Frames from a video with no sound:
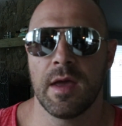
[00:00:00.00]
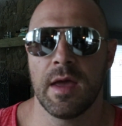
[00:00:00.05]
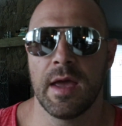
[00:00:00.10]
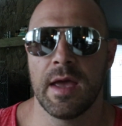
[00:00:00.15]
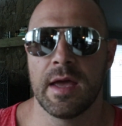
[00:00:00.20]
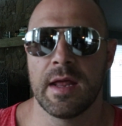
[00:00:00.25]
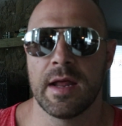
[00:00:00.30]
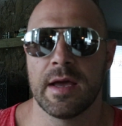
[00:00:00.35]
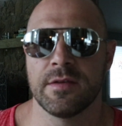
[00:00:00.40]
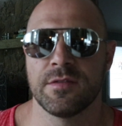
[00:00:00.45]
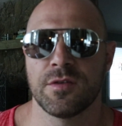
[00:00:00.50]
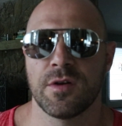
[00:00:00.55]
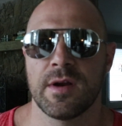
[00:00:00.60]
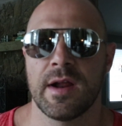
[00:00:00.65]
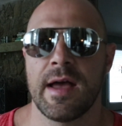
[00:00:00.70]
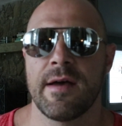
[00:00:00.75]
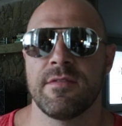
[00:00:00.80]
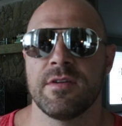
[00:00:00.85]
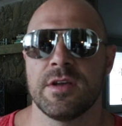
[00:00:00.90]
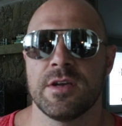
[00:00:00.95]
And I
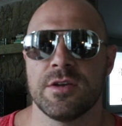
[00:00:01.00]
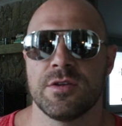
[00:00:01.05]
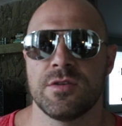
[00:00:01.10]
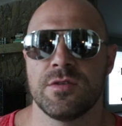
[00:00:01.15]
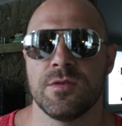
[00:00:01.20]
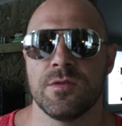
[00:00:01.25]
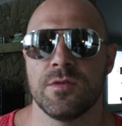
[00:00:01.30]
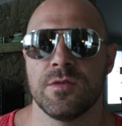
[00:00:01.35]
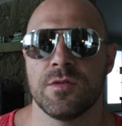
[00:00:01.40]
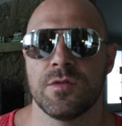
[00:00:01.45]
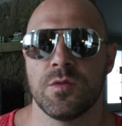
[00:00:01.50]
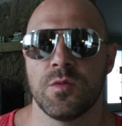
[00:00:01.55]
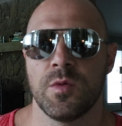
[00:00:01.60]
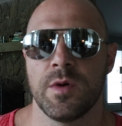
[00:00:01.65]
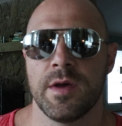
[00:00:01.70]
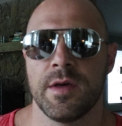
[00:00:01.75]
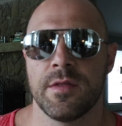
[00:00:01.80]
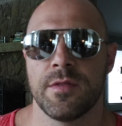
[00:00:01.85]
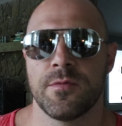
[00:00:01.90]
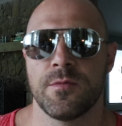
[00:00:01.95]
started having issues
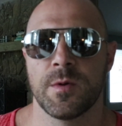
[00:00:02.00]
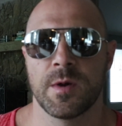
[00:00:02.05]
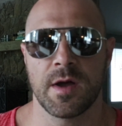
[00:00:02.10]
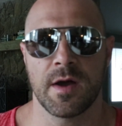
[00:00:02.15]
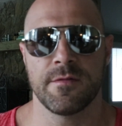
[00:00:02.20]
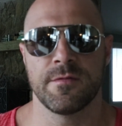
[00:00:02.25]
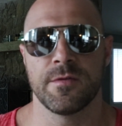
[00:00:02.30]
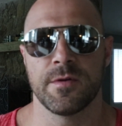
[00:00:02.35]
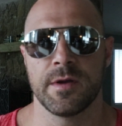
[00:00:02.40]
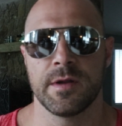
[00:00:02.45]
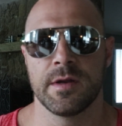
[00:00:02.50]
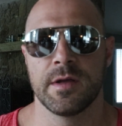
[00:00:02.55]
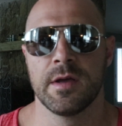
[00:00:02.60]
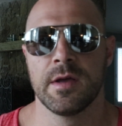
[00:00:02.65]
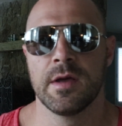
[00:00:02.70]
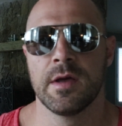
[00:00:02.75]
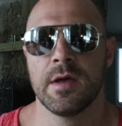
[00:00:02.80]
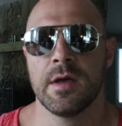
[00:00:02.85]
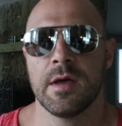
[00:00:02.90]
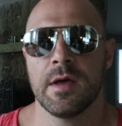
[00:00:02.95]
with recovering.
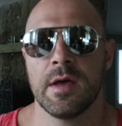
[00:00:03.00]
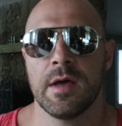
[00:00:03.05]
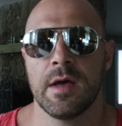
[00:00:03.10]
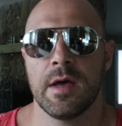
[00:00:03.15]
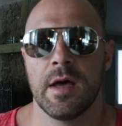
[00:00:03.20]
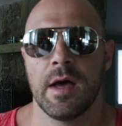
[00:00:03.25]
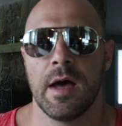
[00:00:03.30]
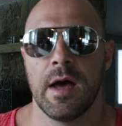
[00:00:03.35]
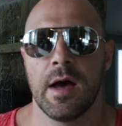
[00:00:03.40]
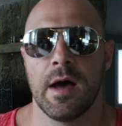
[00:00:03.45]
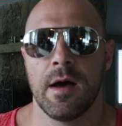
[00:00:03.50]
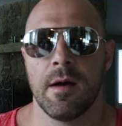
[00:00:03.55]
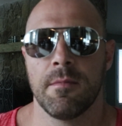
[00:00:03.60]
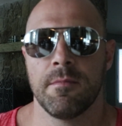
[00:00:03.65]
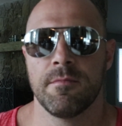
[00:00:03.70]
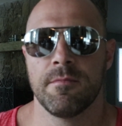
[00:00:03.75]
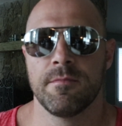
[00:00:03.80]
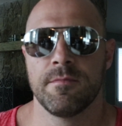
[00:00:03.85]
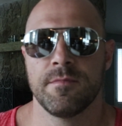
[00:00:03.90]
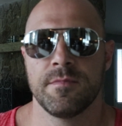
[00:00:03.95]

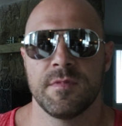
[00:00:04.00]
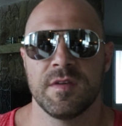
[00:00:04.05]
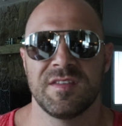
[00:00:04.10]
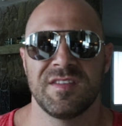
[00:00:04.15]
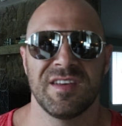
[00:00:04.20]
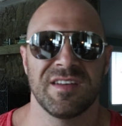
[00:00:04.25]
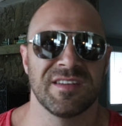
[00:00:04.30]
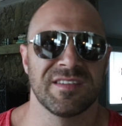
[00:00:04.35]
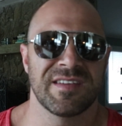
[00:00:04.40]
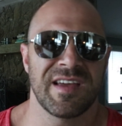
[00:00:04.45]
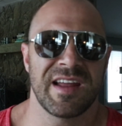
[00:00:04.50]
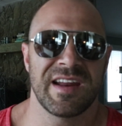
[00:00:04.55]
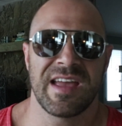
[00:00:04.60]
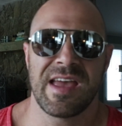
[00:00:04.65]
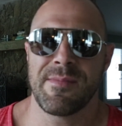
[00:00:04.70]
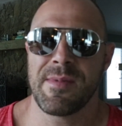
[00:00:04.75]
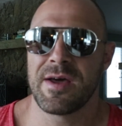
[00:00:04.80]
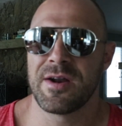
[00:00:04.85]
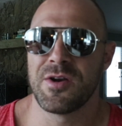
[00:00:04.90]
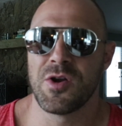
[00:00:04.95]
The sickness kind of
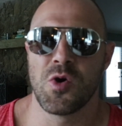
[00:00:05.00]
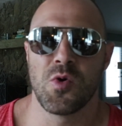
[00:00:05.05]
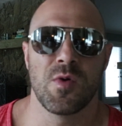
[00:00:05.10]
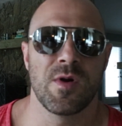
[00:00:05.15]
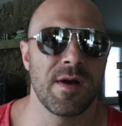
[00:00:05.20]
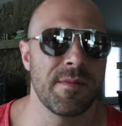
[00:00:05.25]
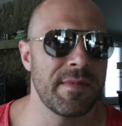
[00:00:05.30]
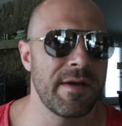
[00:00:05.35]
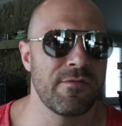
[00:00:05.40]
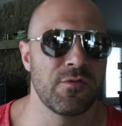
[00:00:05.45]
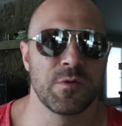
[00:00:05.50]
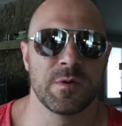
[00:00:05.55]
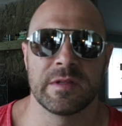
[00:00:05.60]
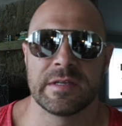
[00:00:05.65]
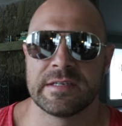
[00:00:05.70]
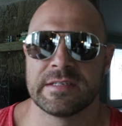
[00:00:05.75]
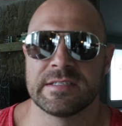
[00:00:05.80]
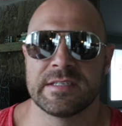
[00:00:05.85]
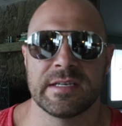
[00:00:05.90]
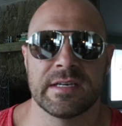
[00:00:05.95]
came out of nowhere. I'm never
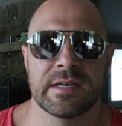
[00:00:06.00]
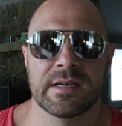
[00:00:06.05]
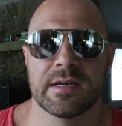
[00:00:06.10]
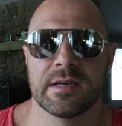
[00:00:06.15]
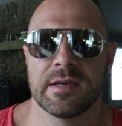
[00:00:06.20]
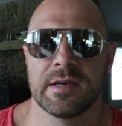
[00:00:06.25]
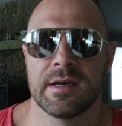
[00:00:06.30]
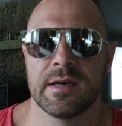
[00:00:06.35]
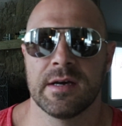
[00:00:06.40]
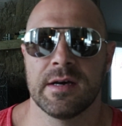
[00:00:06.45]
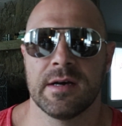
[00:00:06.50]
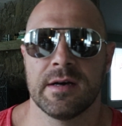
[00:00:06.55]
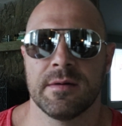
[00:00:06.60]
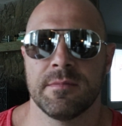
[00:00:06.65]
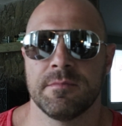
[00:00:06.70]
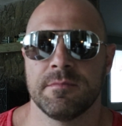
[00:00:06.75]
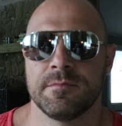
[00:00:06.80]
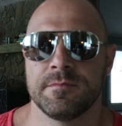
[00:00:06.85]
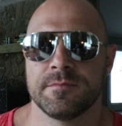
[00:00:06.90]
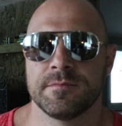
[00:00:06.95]
really sick.
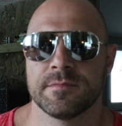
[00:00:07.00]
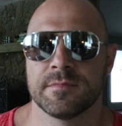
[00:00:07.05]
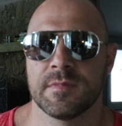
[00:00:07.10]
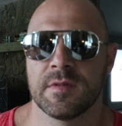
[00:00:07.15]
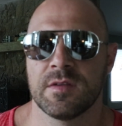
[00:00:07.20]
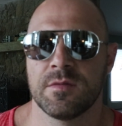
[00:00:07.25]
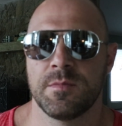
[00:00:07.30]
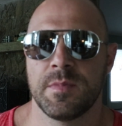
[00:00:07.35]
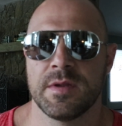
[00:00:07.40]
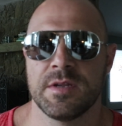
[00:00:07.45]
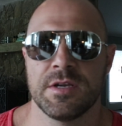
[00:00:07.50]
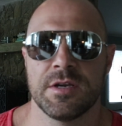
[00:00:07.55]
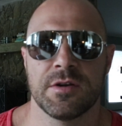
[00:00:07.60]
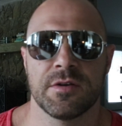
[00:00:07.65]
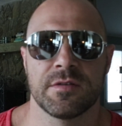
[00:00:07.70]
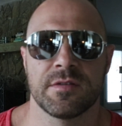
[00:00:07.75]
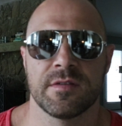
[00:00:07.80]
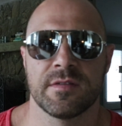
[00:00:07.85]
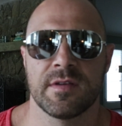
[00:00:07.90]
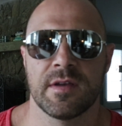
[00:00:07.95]
It's been
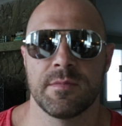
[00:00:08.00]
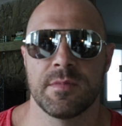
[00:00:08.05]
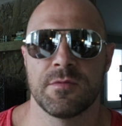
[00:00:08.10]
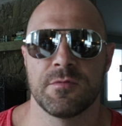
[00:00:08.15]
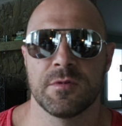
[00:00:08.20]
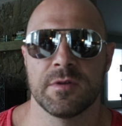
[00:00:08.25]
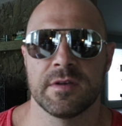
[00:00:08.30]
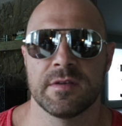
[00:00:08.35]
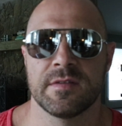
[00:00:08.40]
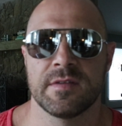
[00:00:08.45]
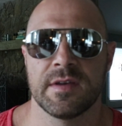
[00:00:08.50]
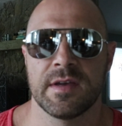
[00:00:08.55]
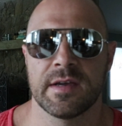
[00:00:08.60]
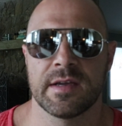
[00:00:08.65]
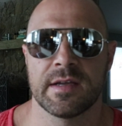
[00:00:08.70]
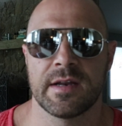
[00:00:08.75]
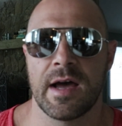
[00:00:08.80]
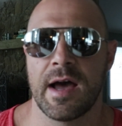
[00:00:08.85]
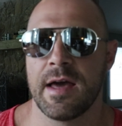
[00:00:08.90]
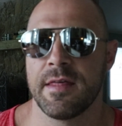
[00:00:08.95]
years since I've been really
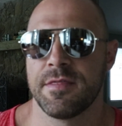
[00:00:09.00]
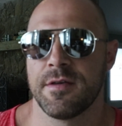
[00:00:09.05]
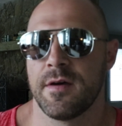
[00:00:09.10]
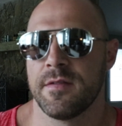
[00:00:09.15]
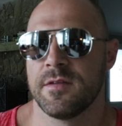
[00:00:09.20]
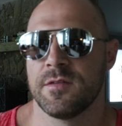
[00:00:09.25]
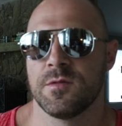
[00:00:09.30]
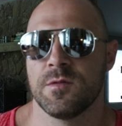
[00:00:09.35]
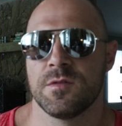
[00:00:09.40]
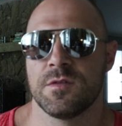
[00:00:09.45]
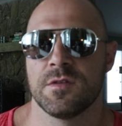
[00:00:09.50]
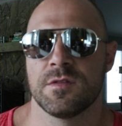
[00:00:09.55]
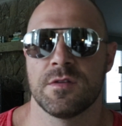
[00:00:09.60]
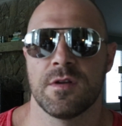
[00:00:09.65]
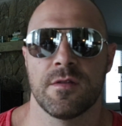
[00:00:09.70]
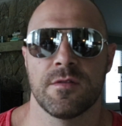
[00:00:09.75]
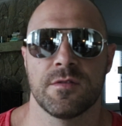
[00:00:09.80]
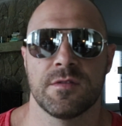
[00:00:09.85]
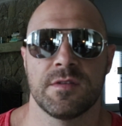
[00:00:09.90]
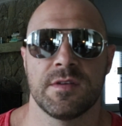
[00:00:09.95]
sick, and I thought this was just
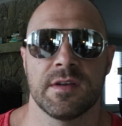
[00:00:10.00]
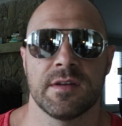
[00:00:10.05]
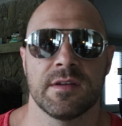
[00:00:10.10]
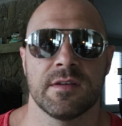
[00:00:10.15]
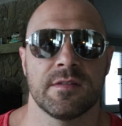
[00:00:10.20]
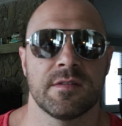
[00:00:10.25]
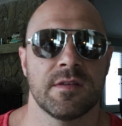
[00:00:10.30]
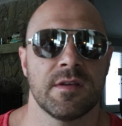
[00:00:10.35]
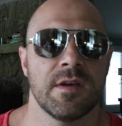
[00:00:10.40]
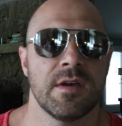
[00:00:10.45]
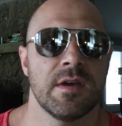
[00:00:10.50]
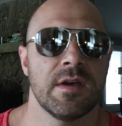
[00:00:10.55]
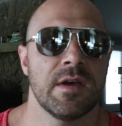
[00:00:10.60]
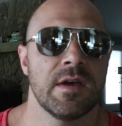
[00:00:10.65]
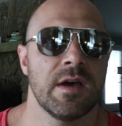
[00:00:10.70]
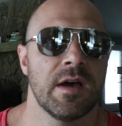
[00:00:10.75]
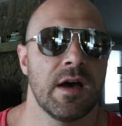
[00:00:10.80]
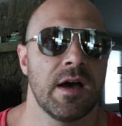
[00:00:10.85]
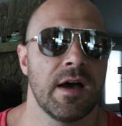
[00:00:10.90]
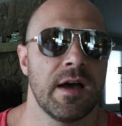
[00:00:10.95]
another sickness.
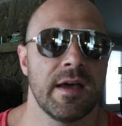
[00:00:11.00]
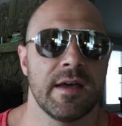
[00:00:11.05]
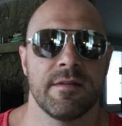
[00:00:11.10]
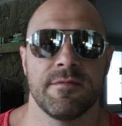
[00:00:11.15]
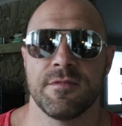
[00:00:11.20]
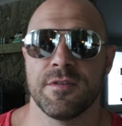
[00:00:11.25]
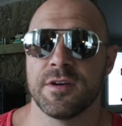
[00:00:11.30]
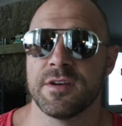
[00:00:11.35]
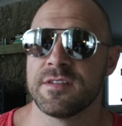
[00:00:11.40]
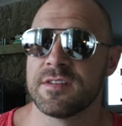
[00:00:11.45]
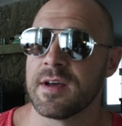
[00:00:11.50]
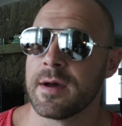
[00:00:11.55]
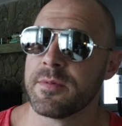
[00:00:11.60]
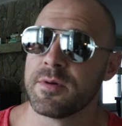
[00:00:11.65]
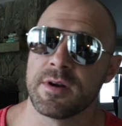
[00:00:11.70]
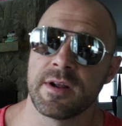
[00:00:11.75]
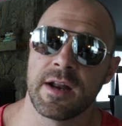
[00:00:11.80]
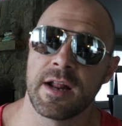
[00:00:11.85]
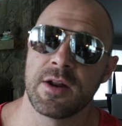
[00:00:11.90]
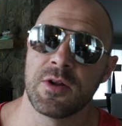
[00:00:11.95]
And I'm very
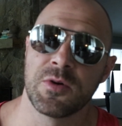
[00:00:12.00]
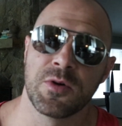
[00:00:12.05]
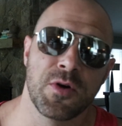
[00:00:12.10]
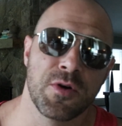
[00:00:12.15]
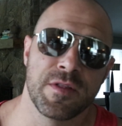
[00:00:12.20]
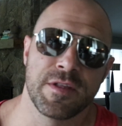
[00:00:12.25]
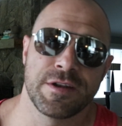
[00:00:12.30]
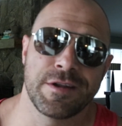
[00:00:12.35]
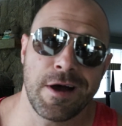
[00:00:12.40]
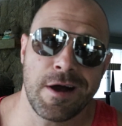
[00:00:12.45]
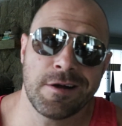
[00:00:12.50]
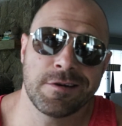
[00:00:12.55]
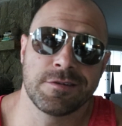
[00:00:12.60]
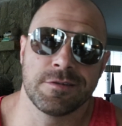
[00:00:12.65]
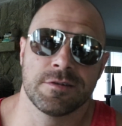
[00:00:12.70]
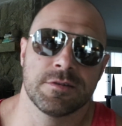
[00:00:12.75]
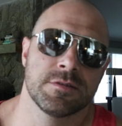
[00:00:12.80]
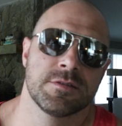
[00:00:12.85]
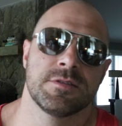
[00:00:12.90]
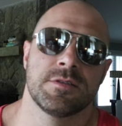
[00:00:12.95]
stubborn, and I don't go to the
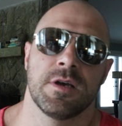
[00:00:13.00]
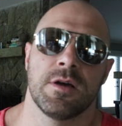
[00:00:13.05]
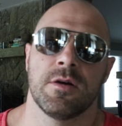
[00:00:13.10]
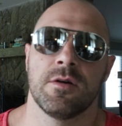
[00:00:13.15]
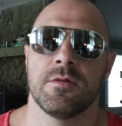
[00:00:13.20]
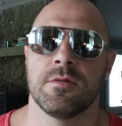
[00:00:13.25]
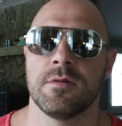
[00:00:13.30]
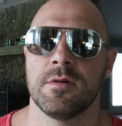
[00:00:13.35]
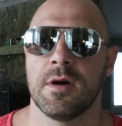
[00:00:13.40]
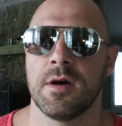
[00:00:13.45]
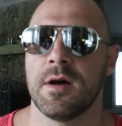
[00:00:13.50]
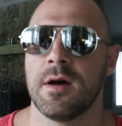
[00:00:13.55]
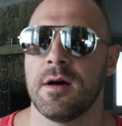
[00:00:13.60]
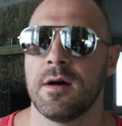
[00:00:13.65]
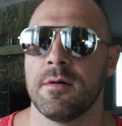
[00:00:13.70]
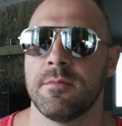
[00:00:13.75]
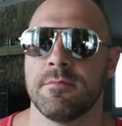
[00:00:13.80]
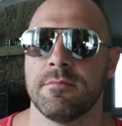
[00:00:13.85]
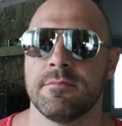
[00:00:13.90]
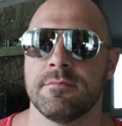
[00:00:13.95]
doctor.
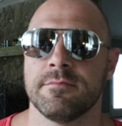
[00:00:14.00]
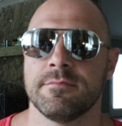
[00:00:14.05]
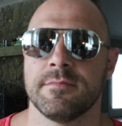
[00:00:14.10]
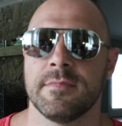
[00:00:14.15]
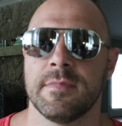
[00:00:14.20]
So